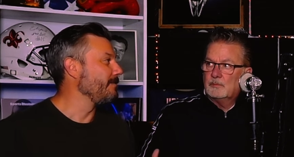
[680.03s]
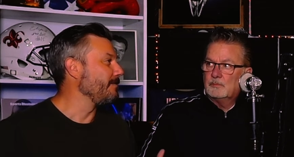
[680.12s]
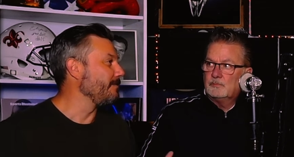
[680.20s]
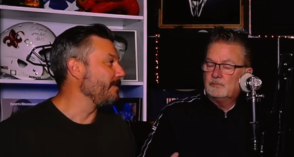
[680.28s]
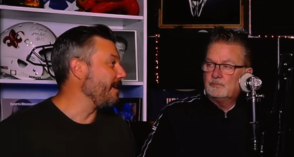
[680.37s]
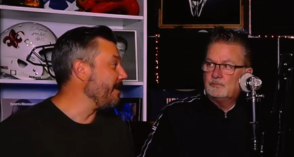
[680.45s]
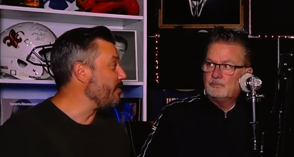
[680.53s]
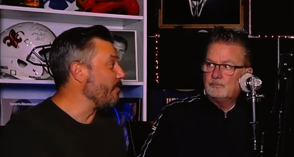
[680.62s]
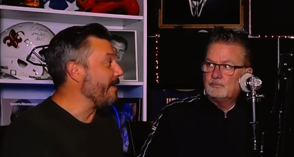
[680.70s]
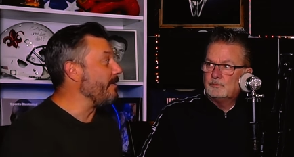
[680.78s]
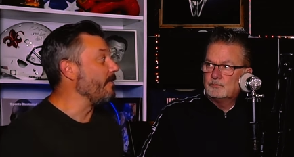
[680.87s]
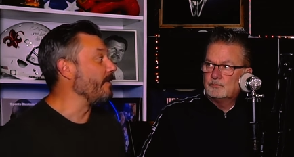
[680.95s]
Speaker 1: he's
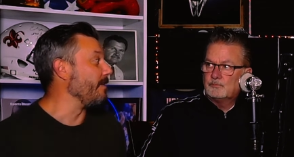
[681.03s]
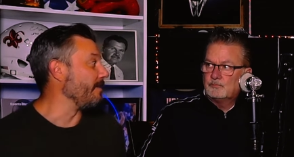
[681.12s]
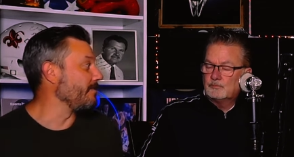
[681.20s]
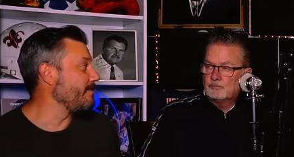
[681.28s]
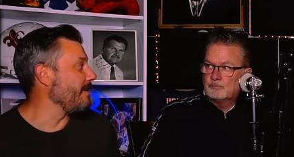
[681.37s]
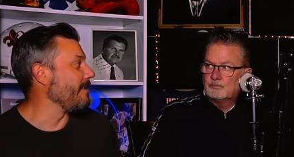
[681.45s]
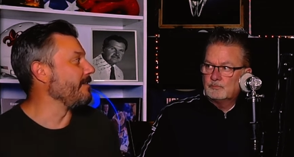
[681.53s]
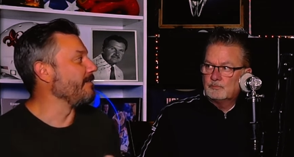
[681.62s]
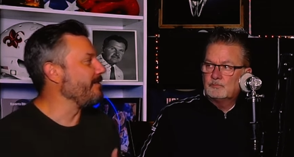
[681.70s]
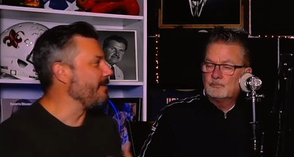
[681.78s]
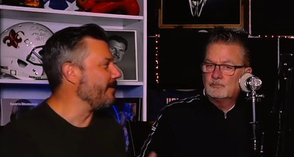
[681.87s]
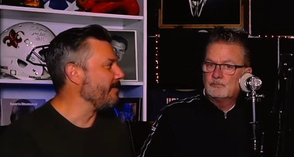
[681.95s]
waiting on us. And,
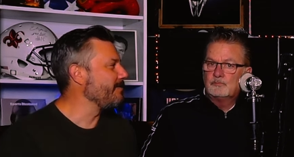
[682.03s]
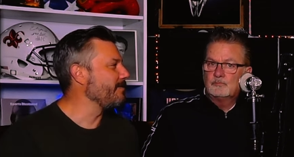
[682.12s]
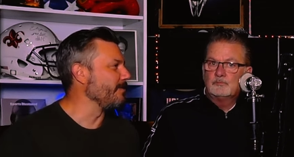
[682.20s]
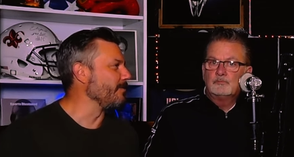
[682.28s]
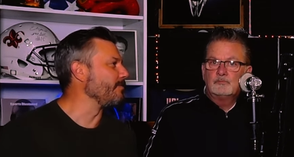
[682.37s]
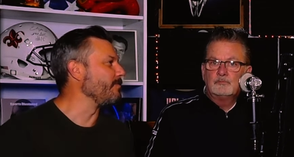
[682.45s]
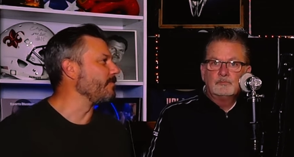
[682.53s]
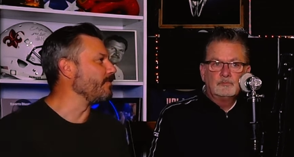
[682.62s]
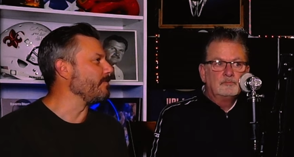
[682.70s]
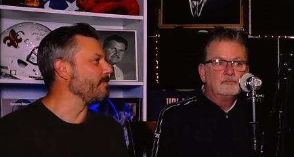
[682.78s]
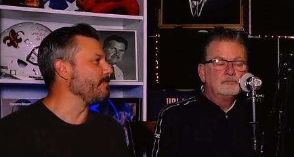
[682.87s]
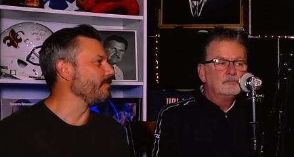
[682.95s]
you know, so
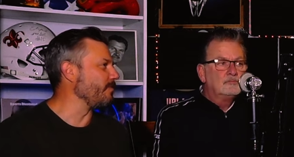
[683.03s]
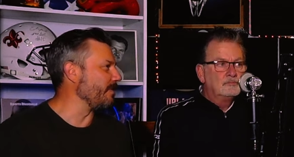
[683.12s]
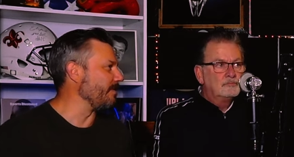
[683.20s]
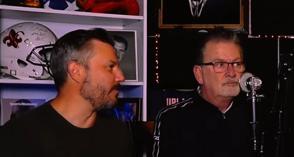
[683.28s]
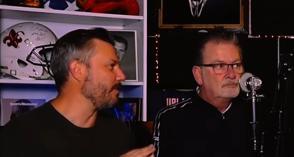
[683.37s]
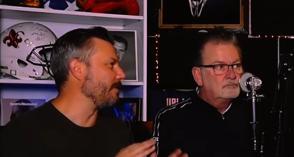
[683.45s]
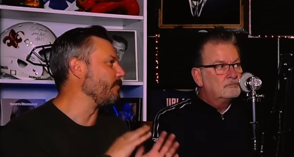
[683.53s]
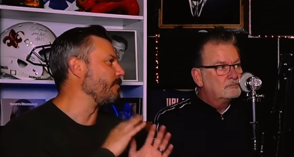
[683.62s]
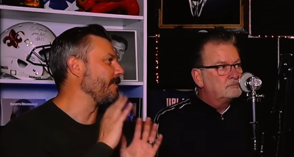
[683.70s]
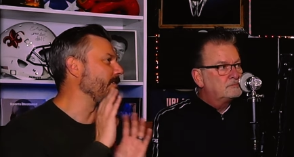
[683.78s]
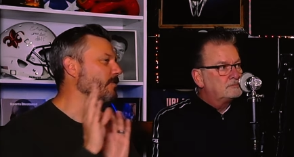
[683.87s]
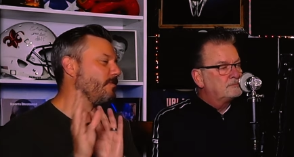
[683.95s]
we we, we
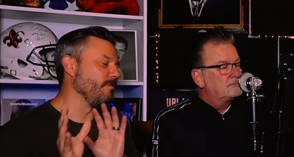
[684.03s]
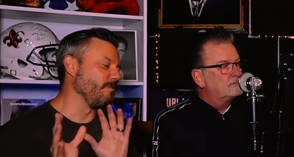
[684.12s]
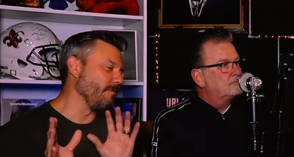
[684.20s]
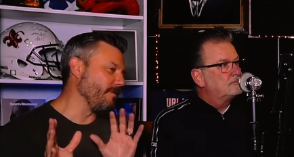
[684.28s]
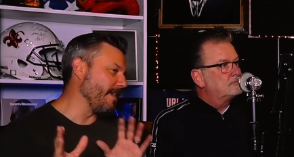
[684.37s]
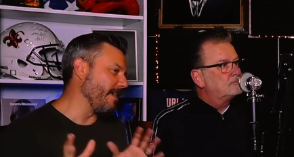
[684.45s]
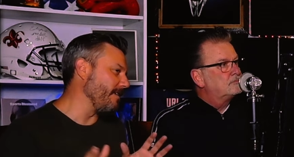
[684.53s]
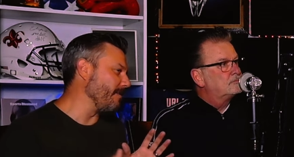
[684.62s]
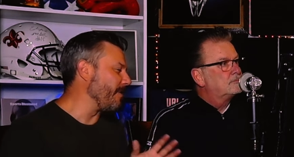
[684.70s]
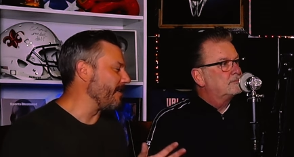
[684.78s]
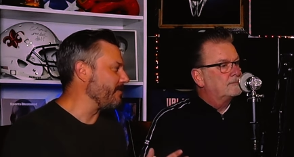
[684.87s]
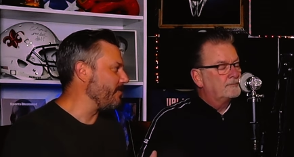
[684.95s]
do that
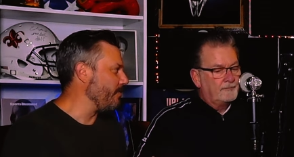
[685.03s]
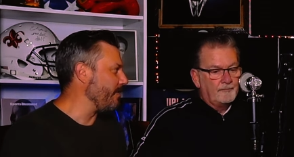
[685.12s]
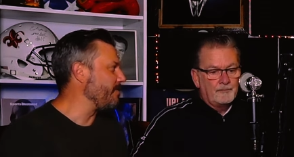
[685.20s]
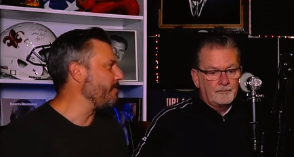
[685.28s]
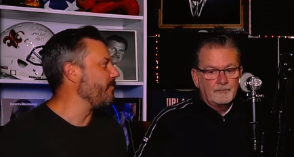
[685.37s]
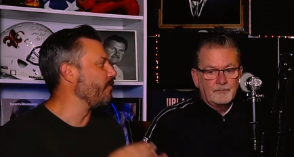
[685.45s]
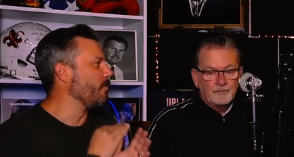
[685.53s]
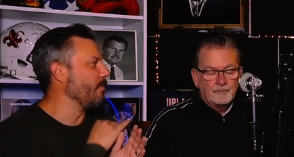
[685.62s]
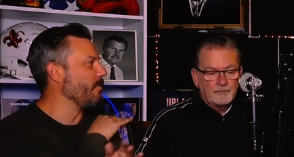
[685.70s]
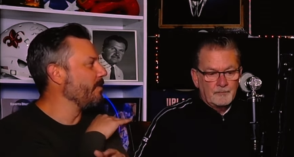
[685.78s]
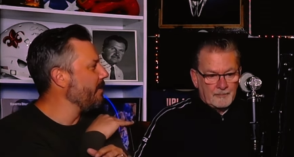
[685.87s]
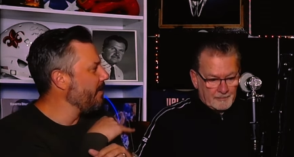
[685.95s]
about two weeks
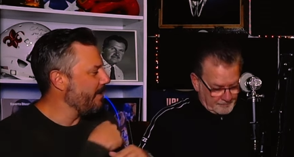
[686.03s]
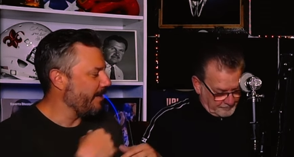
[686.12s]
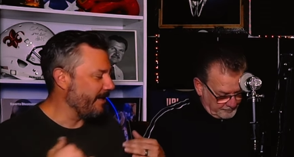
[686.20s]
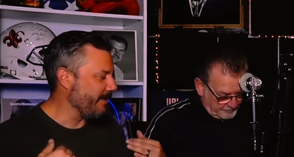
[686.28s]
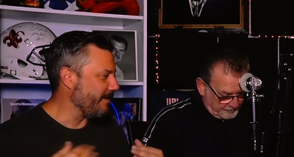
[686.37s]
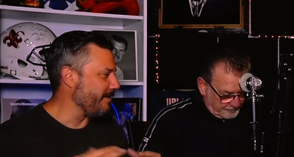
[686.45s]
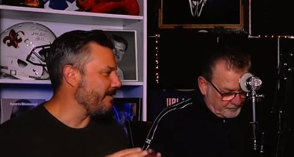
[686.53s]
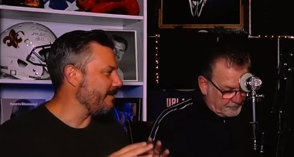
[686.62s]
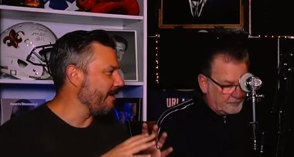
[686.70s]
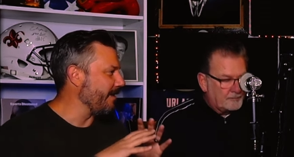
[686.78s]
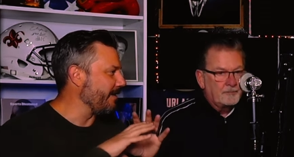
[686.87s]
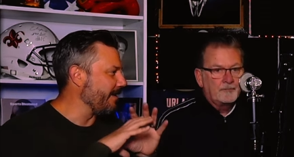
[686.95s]
before and,
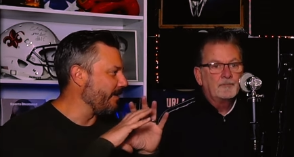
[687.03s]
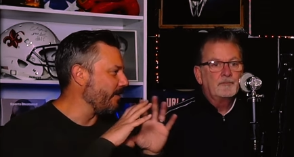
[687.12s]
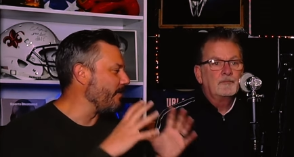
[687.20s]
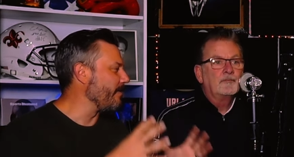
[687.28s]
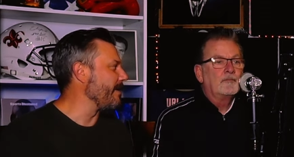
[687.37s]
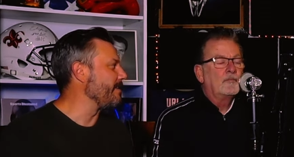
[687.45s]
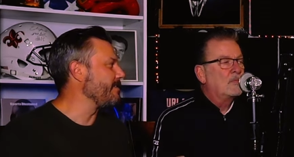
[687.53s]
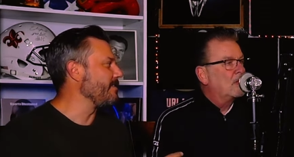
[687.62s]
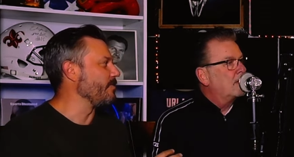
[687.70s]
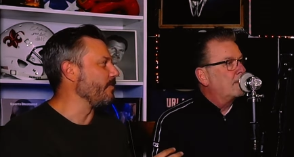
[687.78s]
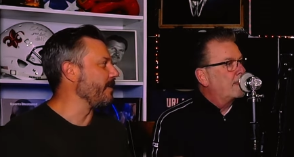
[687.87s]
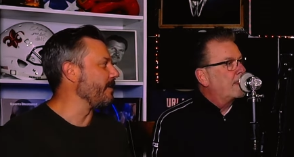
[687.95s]
and get all that
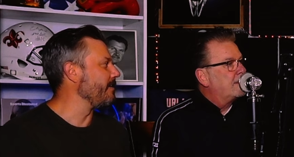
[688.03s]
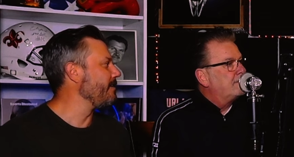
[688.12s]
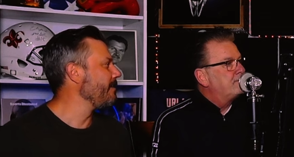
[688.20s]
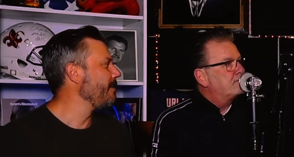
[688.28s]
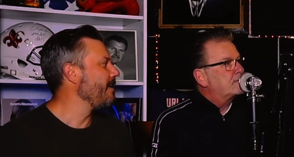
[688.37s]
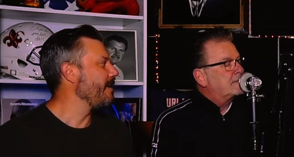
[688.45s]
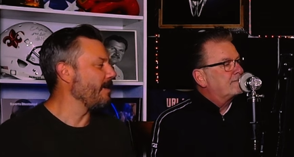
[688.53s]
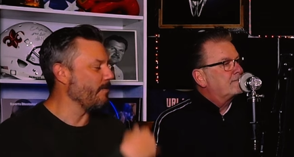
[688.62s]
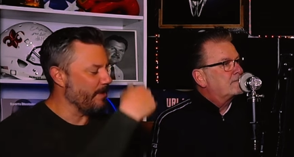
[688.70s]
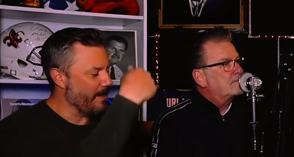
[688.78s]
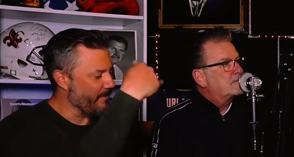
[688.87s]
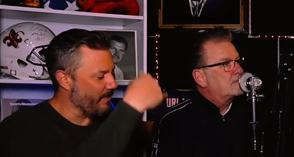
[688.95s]
situated. And
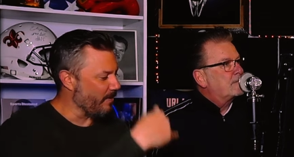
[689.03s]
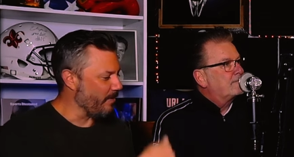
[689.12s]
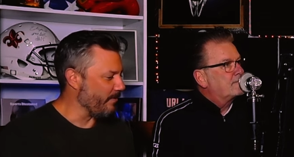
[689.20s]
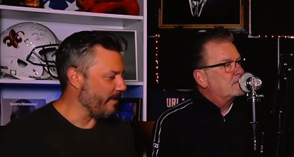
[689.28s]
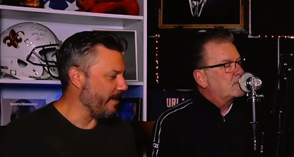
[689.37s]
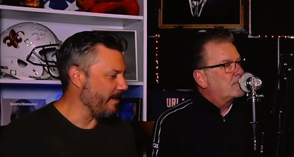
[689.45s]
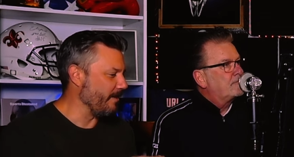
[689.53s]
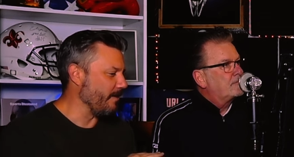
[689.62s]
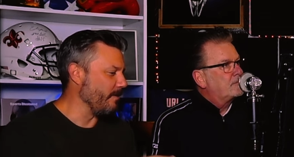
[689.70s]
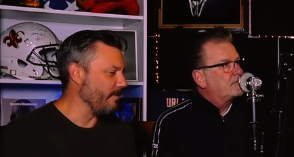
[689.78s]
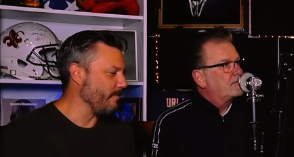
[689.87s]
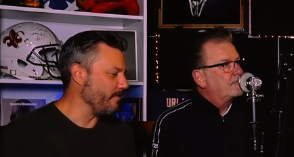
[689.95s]
we have it all ready to
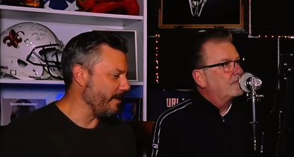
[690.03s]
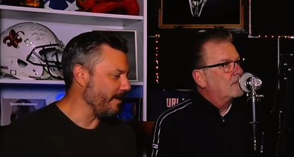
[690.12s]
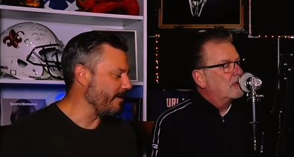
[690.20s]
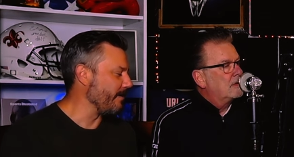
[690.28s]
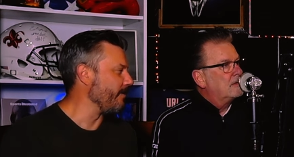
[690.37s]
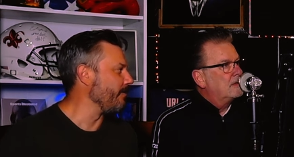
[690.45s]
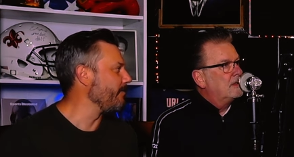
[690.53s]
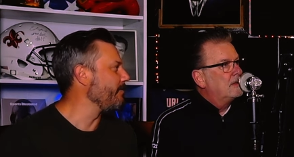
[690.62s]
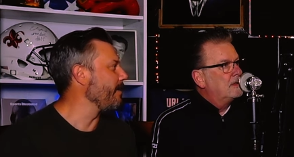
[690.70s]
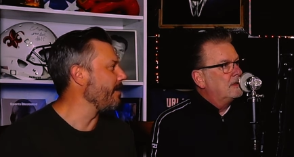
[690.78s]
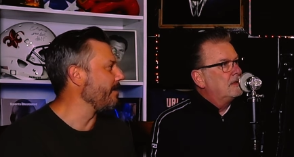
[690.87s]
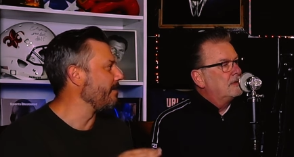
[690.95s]
go, ready to go.
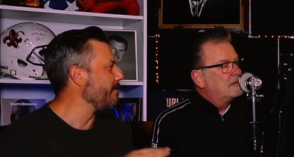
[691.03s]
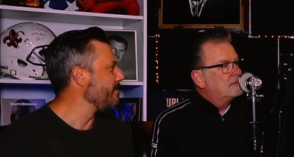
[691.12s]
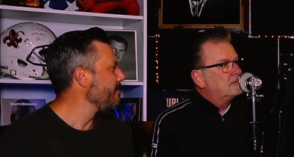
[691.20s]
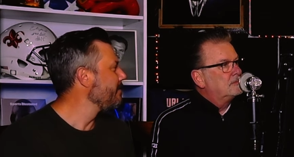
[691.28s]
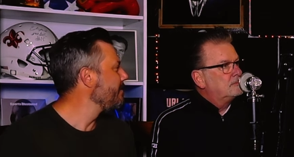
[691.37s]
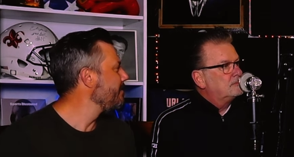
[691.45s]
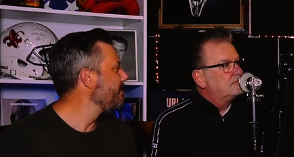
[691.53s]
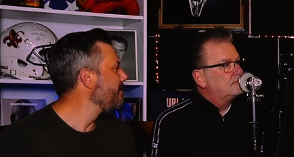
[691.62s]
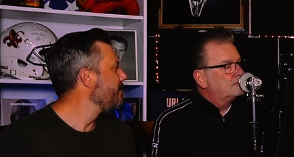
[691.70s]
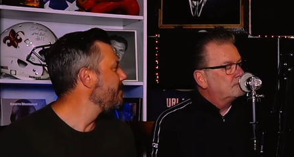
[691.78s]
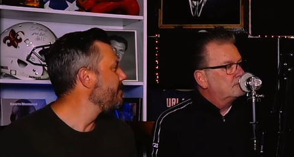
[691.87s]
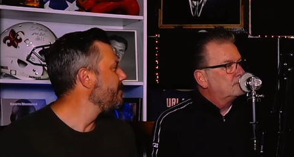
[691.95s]
And
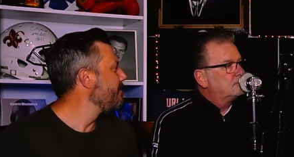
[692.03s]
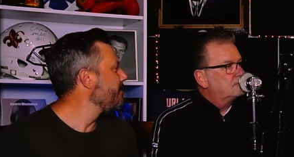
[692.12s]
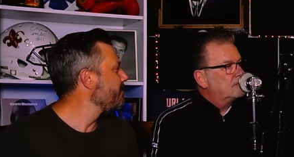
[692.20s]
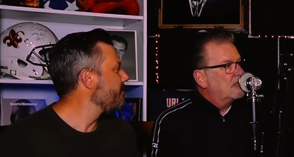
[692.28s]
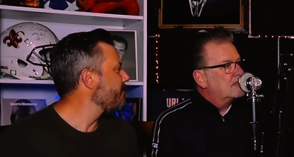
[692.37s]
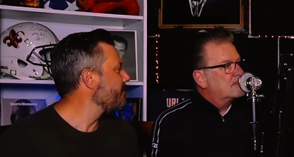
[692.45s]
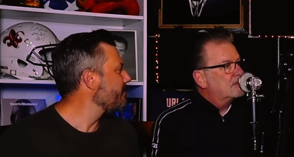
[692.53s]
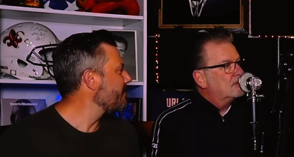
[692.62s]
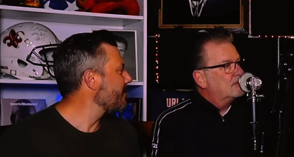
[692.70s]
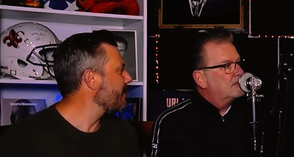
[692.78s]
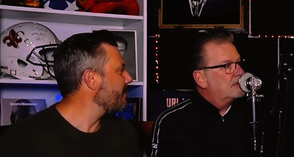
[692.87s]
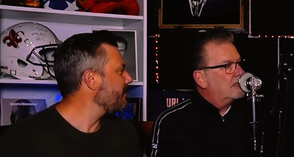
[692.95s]
Speaker 2: yeah,
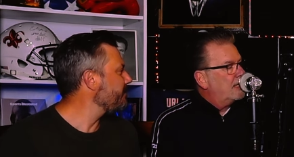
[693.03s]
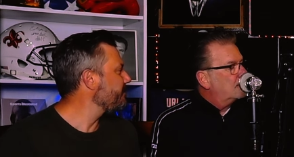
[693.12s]
so to add